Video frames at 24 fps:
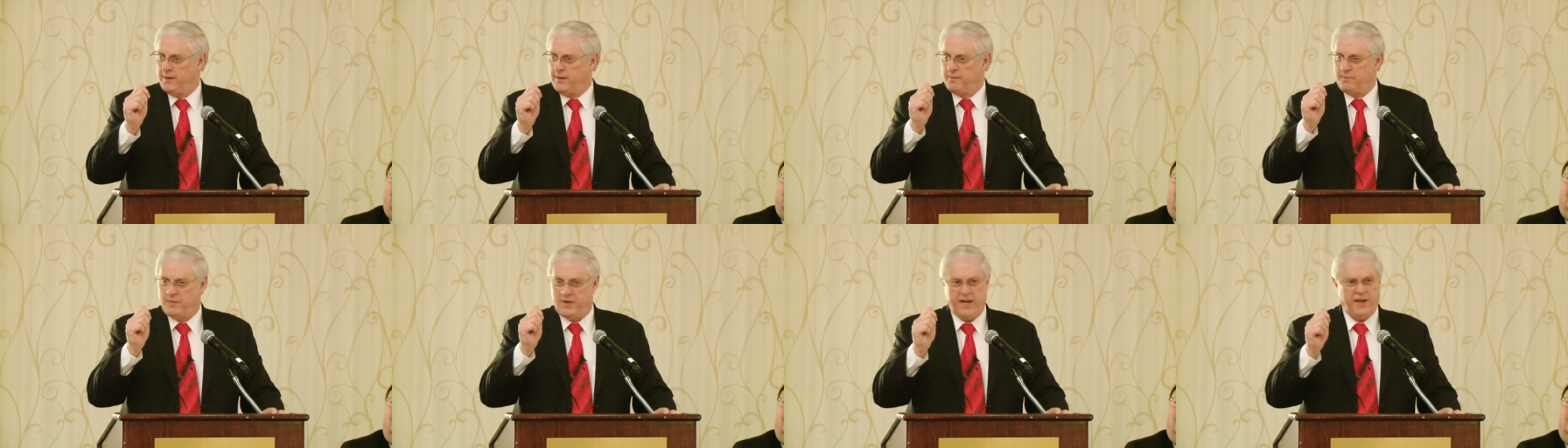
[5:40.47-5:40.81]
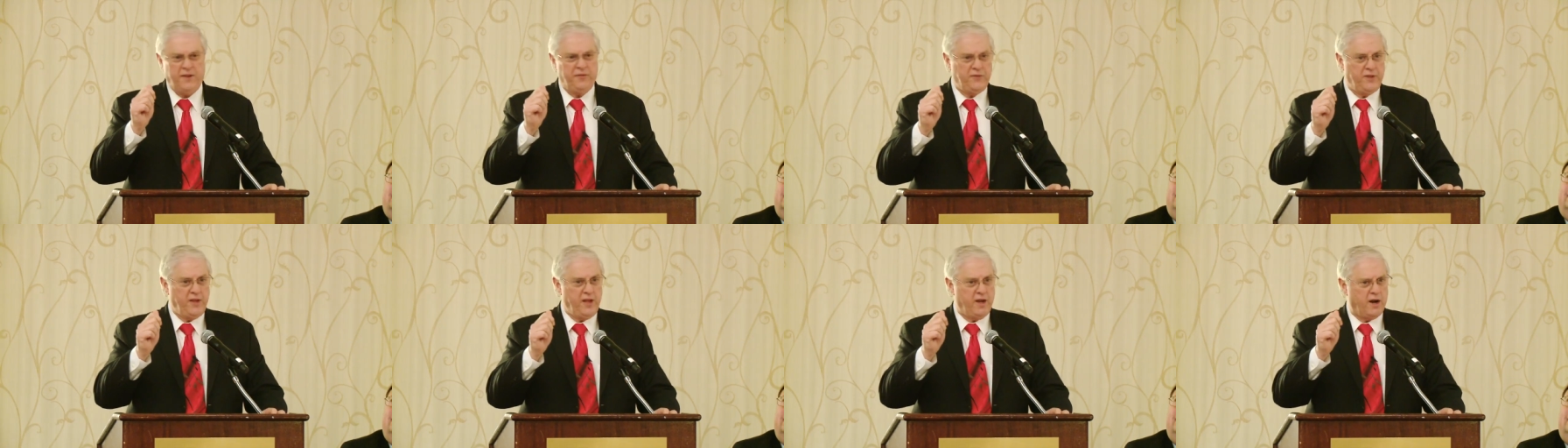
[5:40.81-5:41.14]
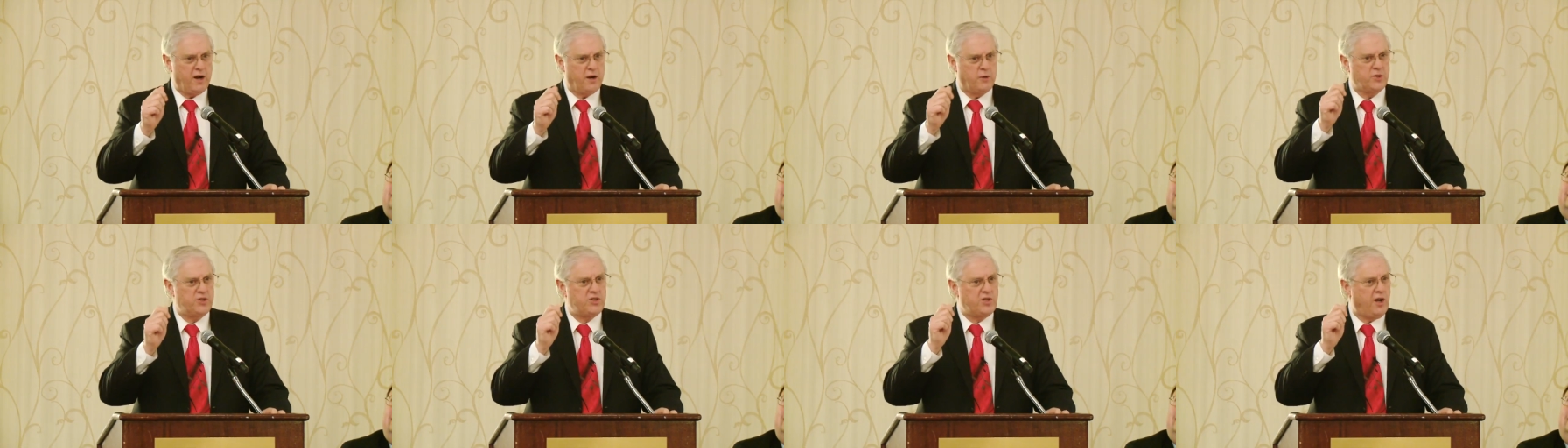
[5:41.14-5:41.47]
But
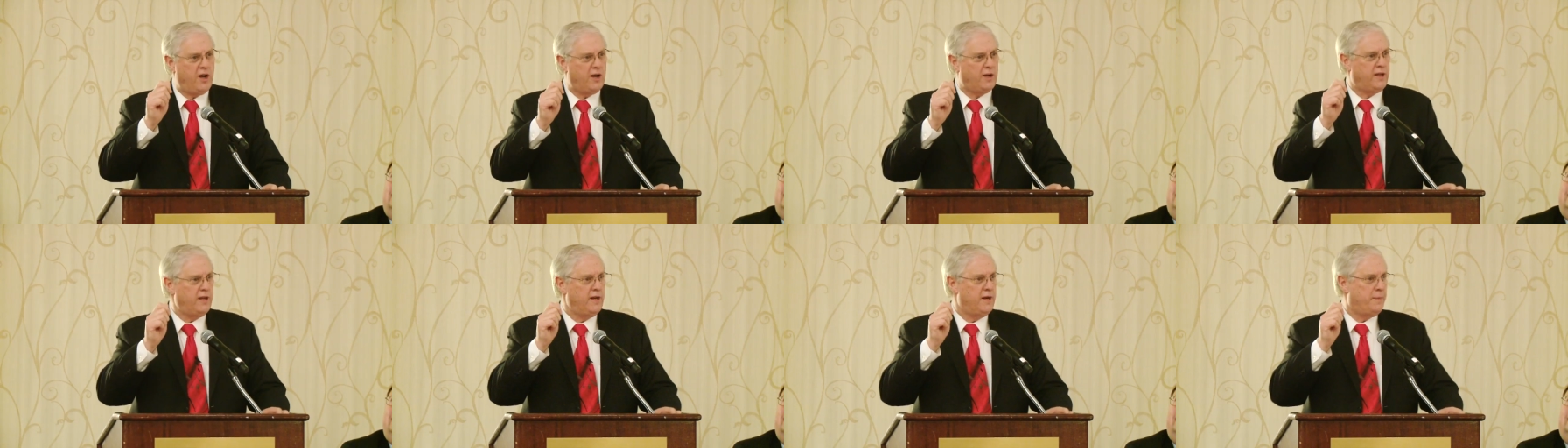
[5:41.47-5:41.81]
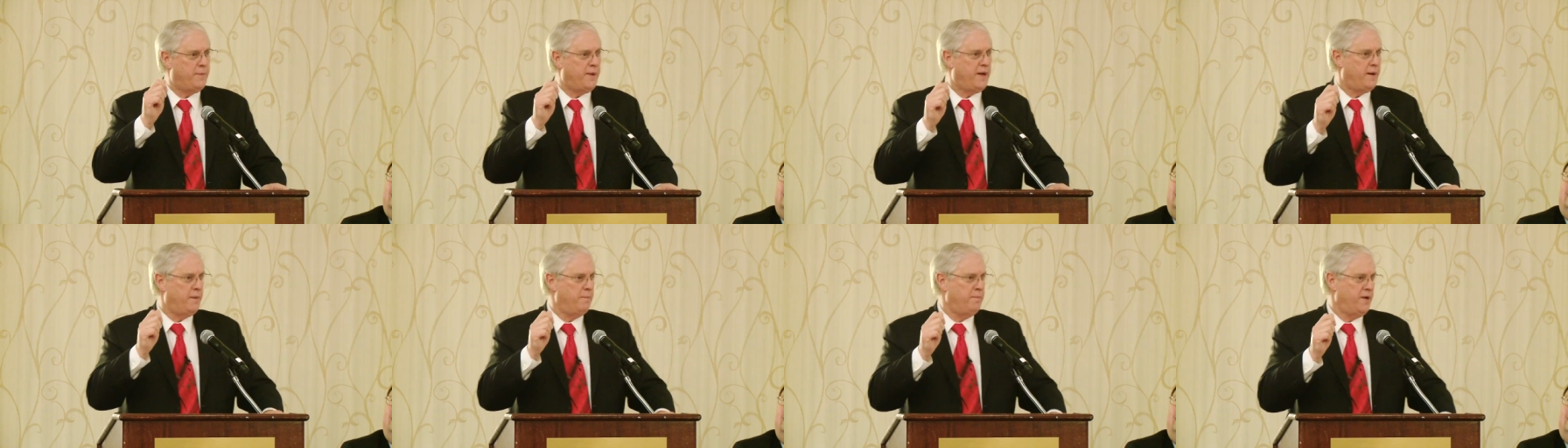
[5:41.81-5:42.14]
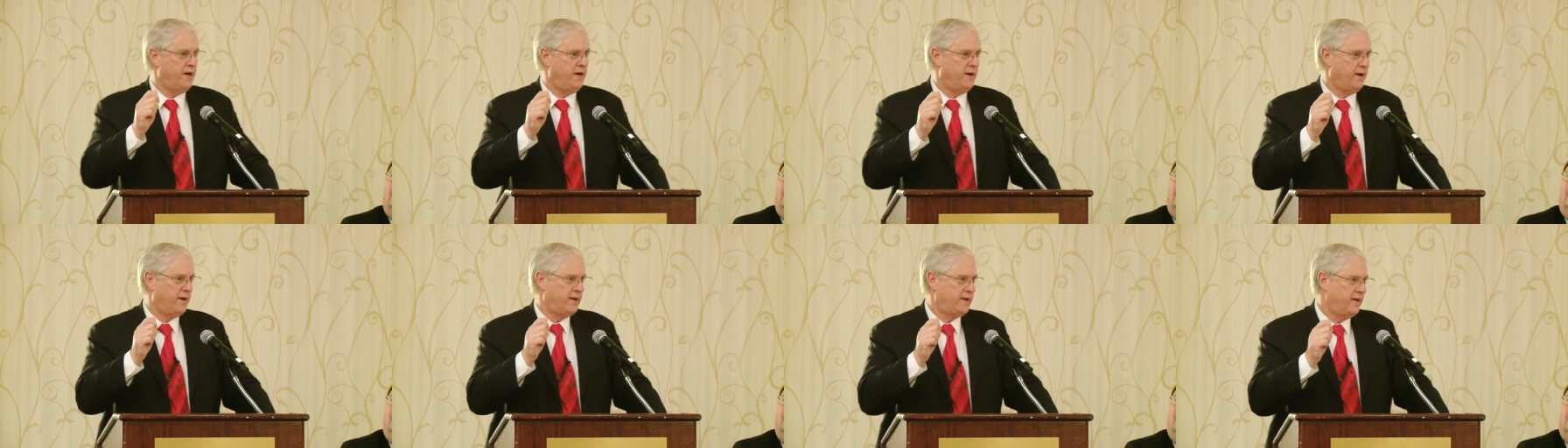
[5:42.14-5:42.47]
FDR was talking about
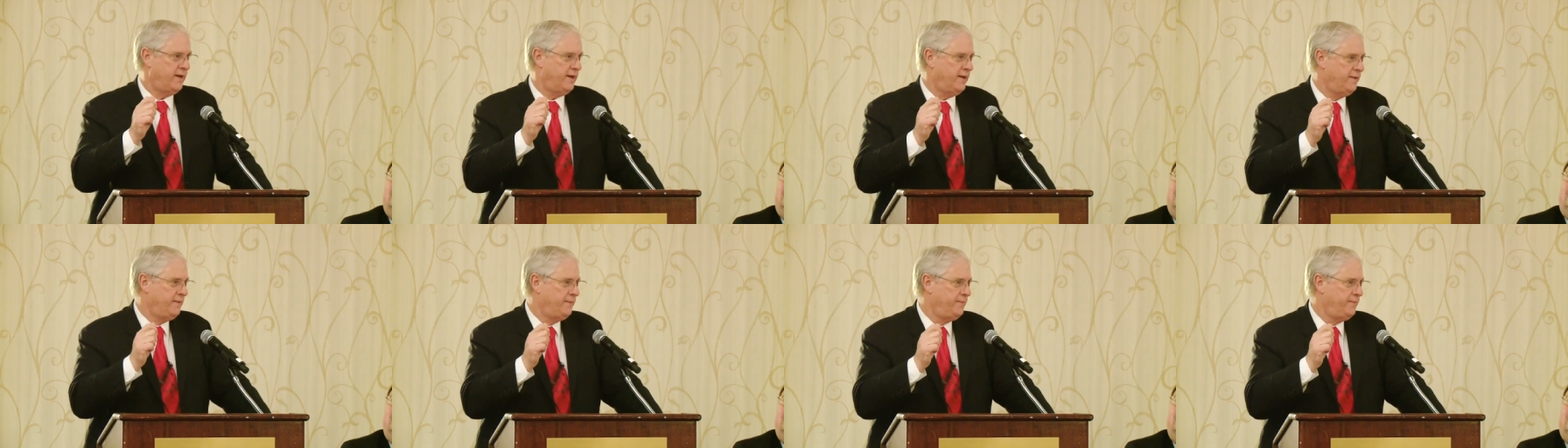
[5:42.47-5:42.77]
America.